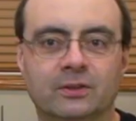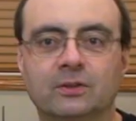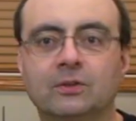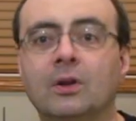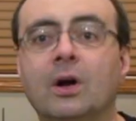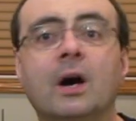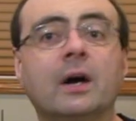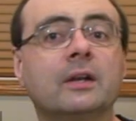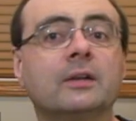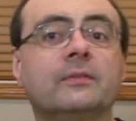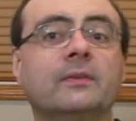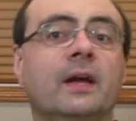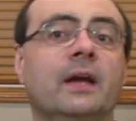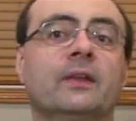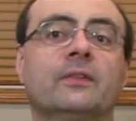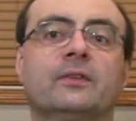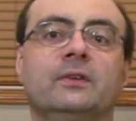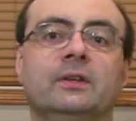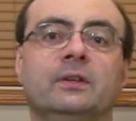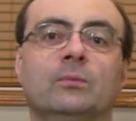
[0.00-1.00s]
a lot of
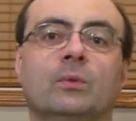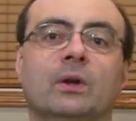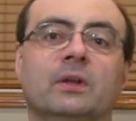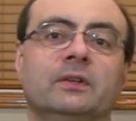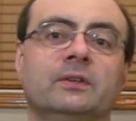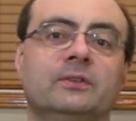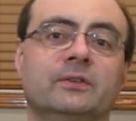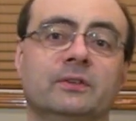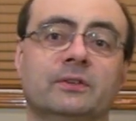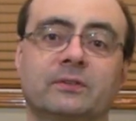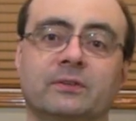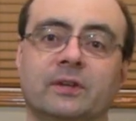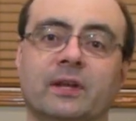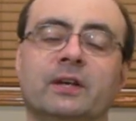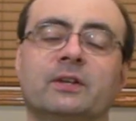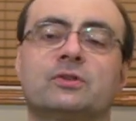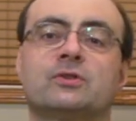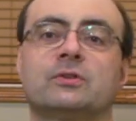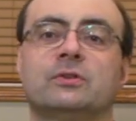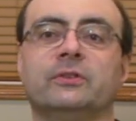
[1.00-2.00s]
Anthony Wellington's
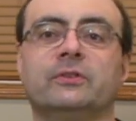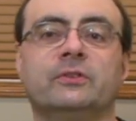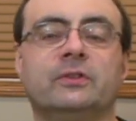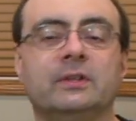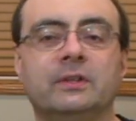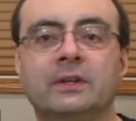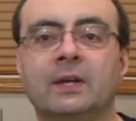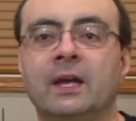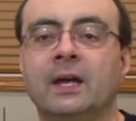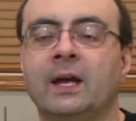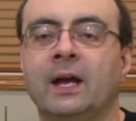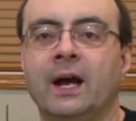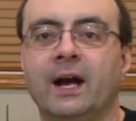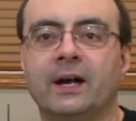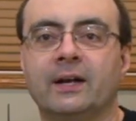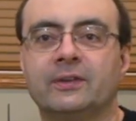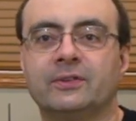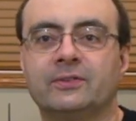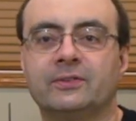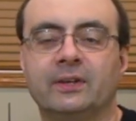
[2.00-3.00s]
lectures, he
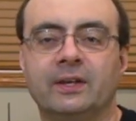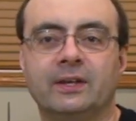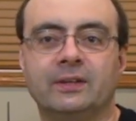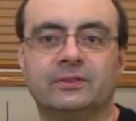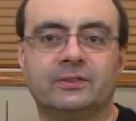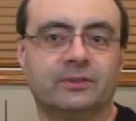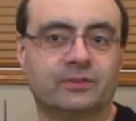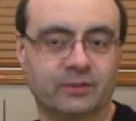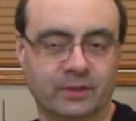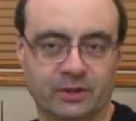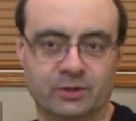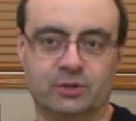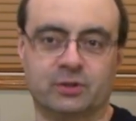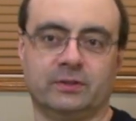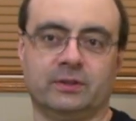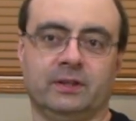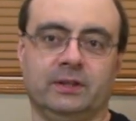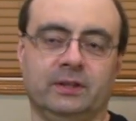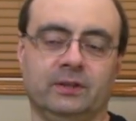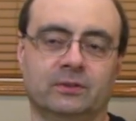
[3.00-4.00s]
has a
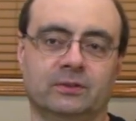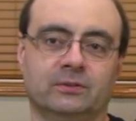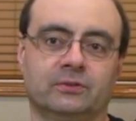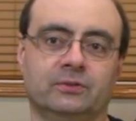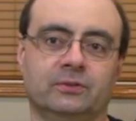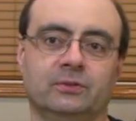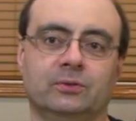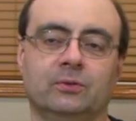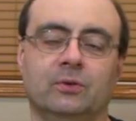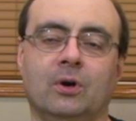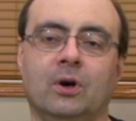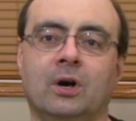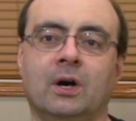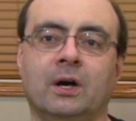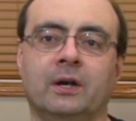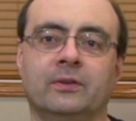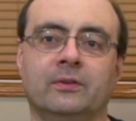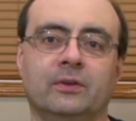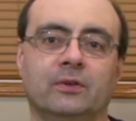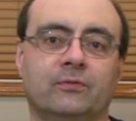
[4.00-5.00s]
discussion that he'll do
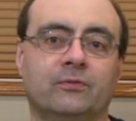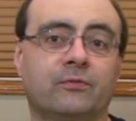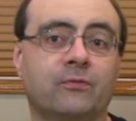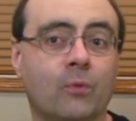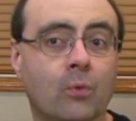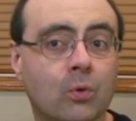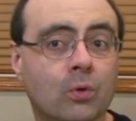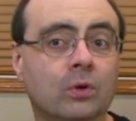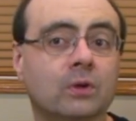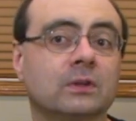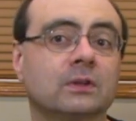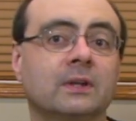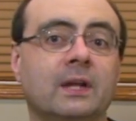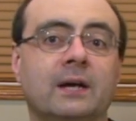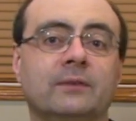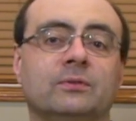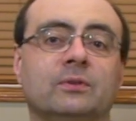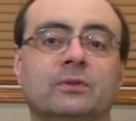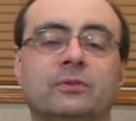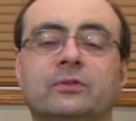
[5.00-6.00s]
on the 4
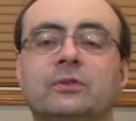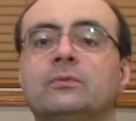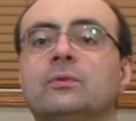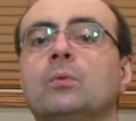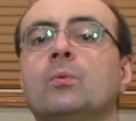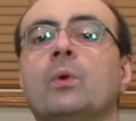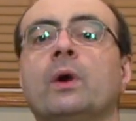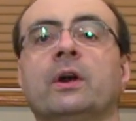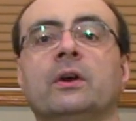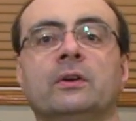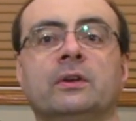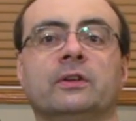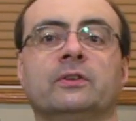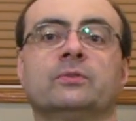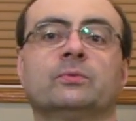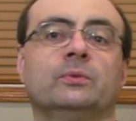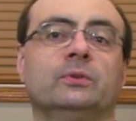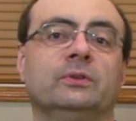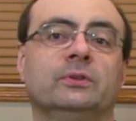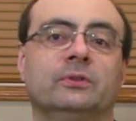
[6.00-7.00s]
levels of
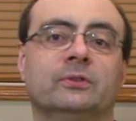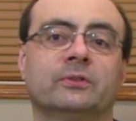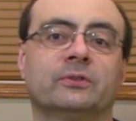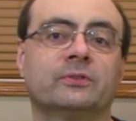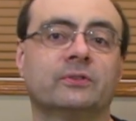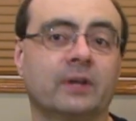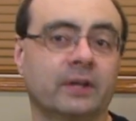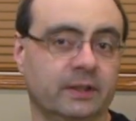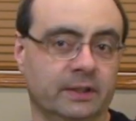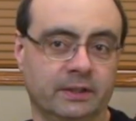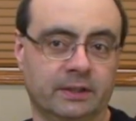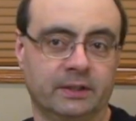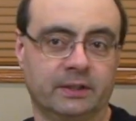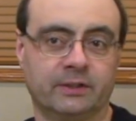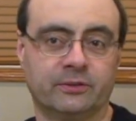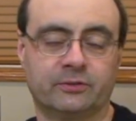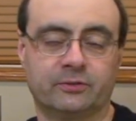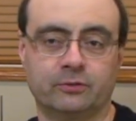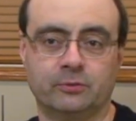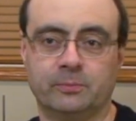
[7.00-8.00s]
awareness when you're studying an
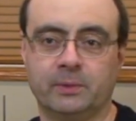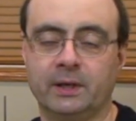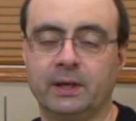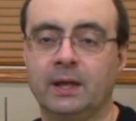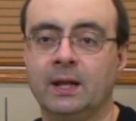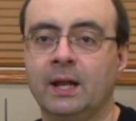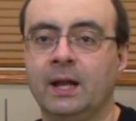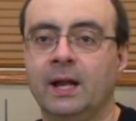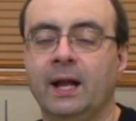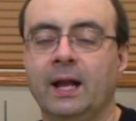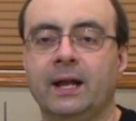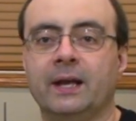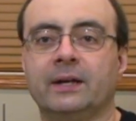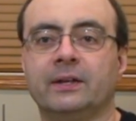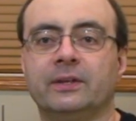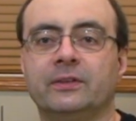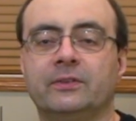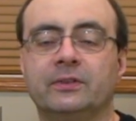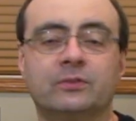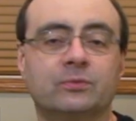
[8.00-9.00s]
instrument.
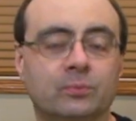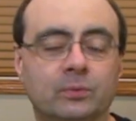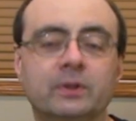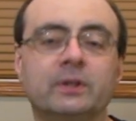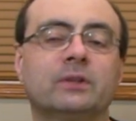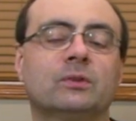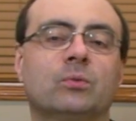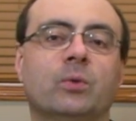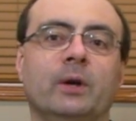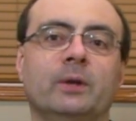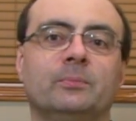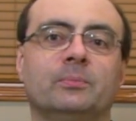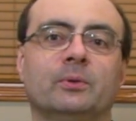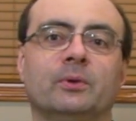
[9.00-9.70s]
And it's really quite